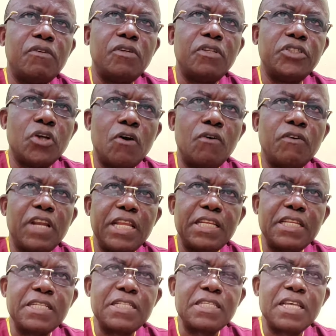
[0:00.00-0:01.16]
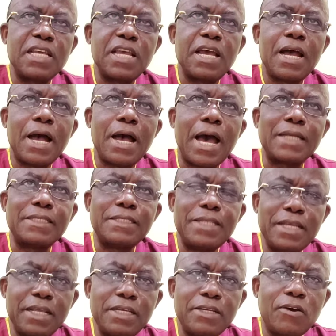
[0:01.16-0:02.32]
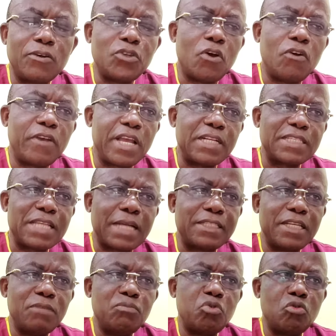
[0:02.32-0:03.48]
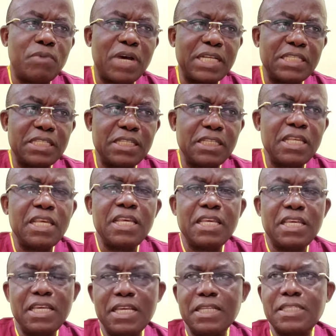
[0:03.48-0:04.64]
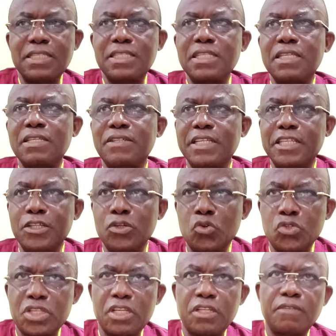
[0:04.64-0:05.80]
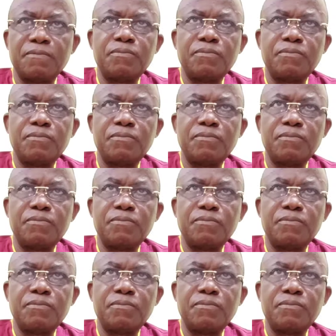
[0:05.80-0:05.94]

young ladies attain or young girls attain puberty is reducing.